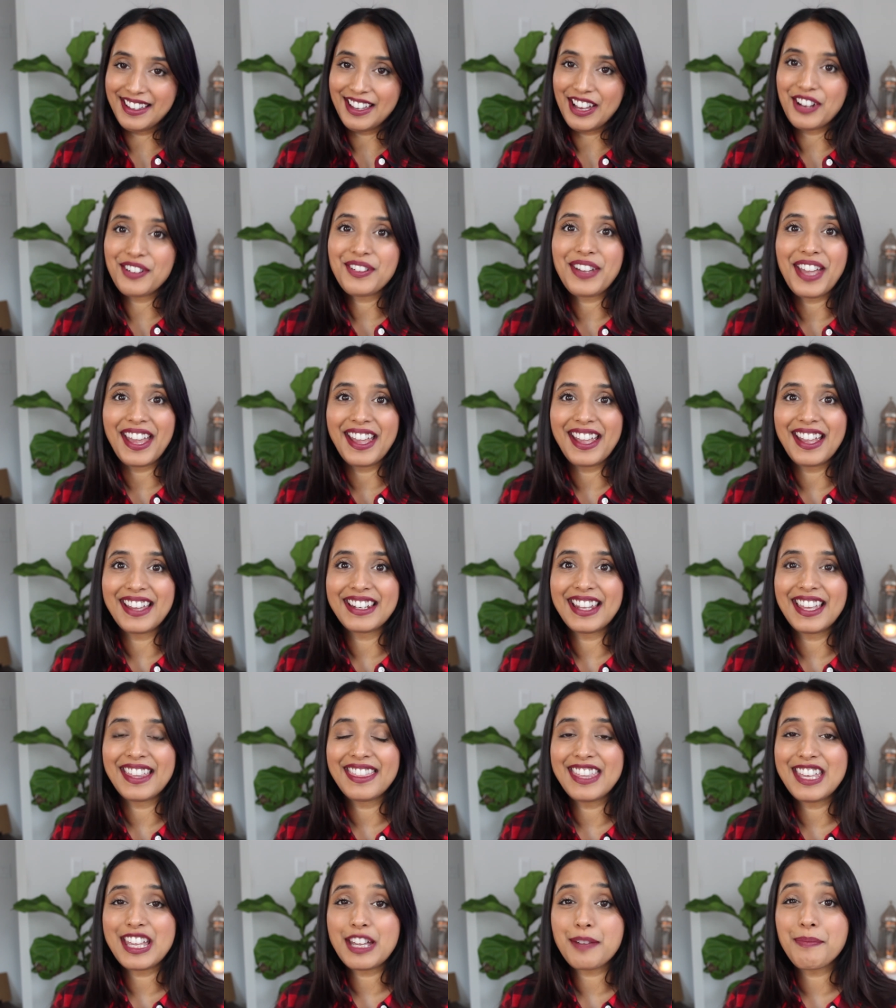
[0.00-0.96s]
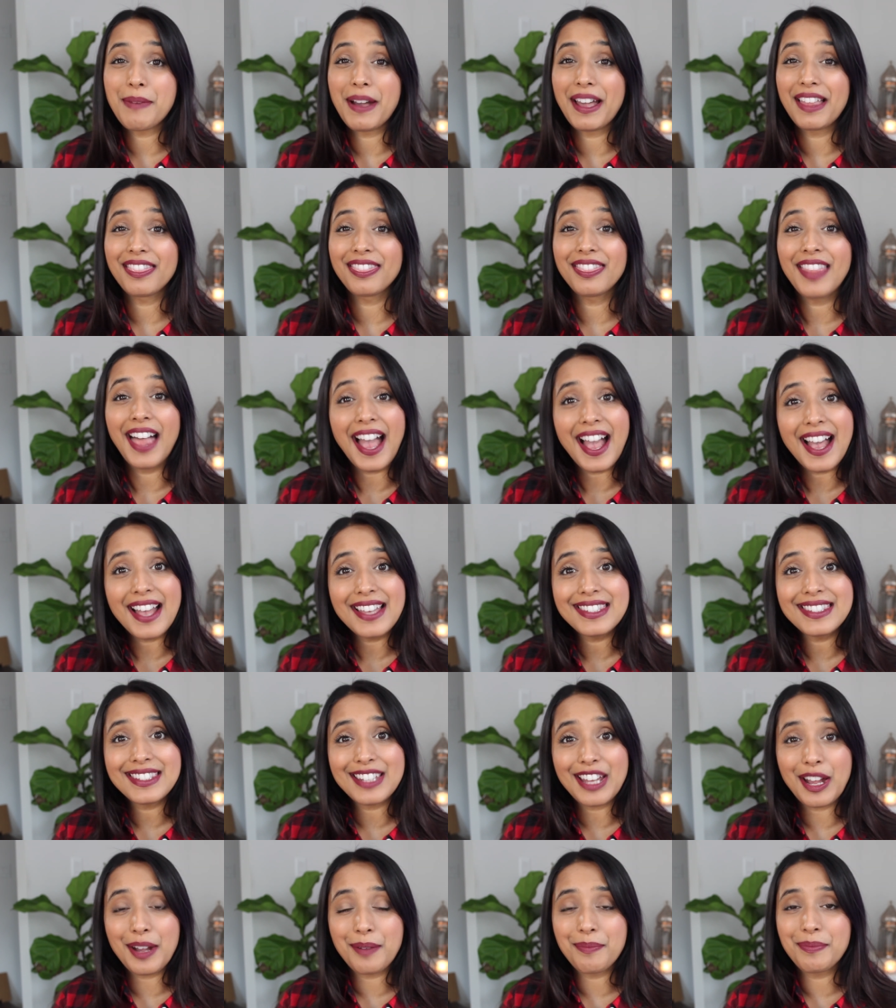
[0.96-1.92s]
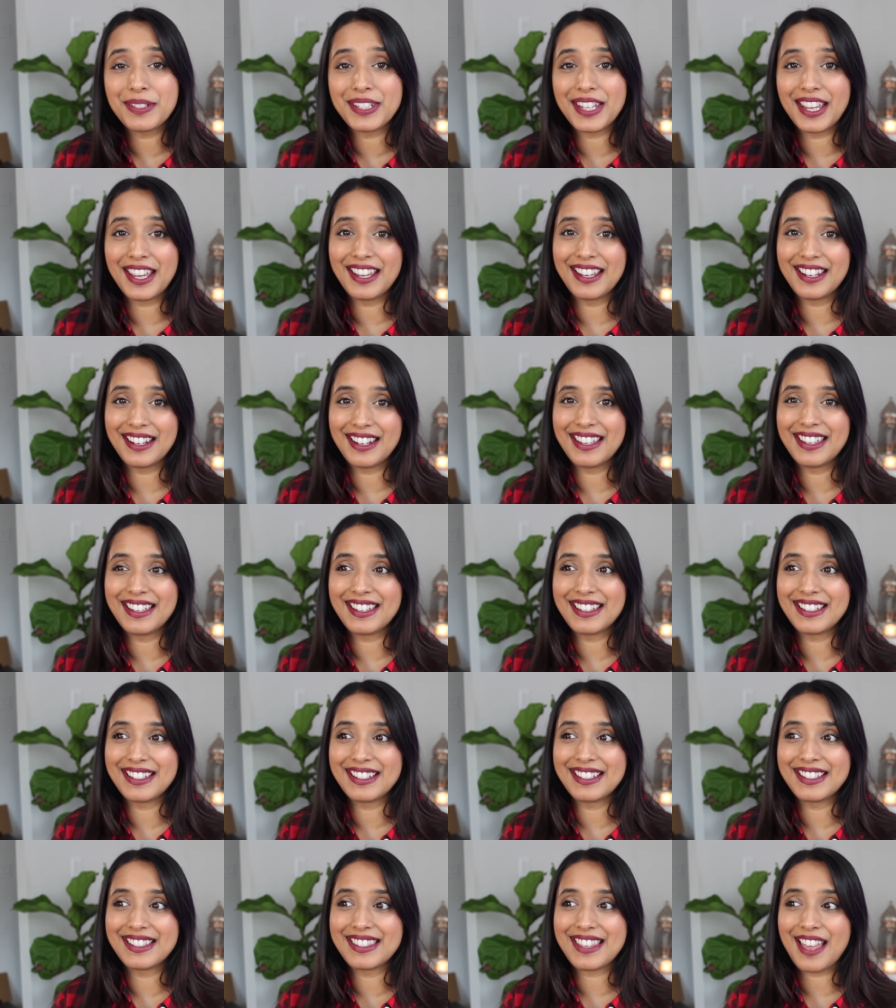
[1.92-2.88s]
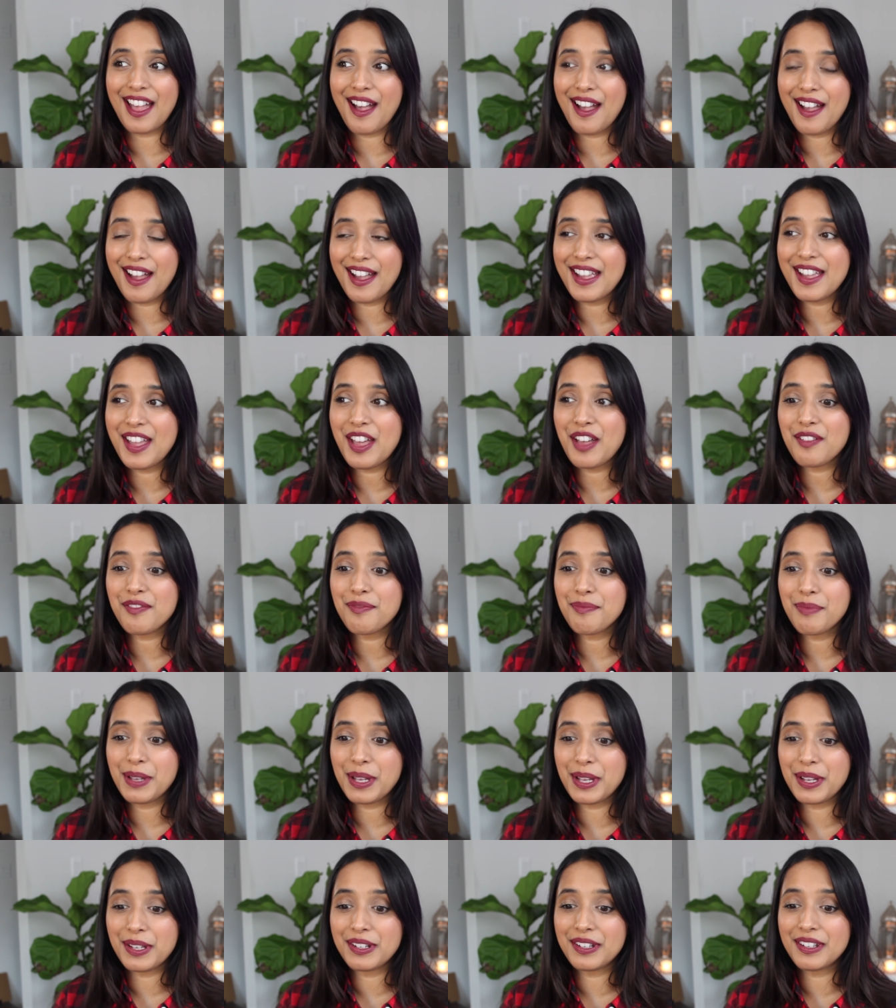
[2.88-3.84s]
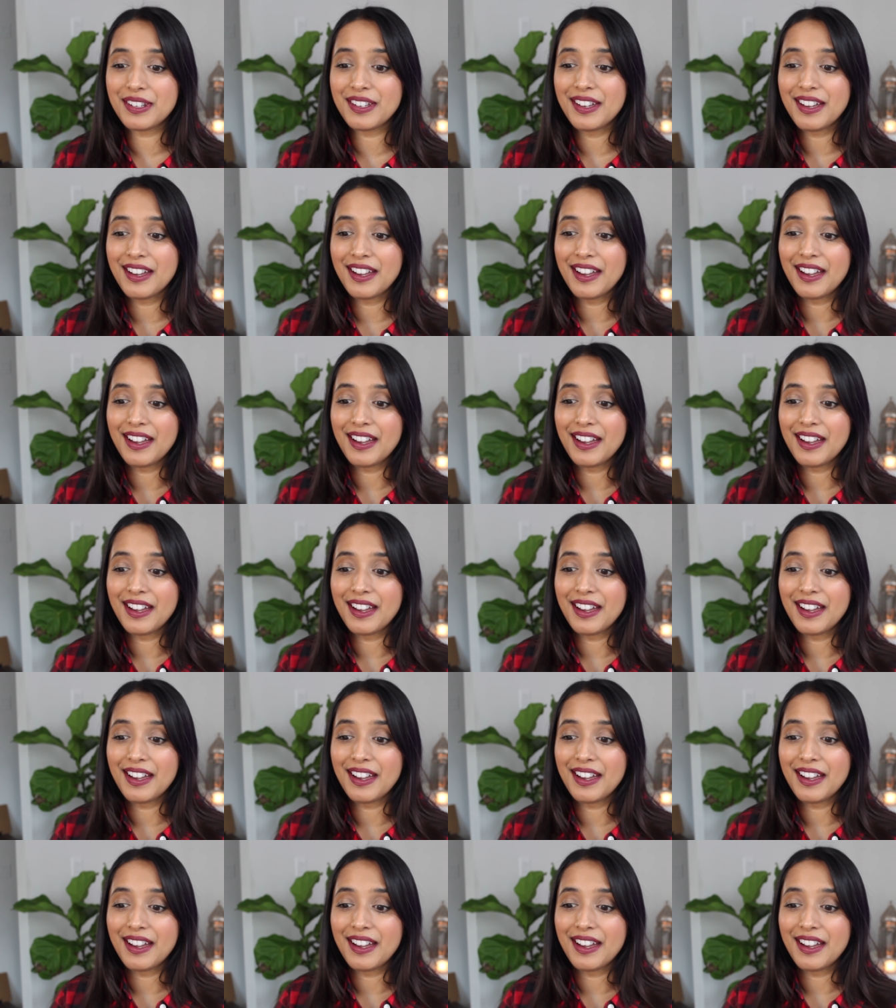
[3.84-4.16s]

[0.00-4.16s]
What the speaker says: Okay, and I think my last update is I have been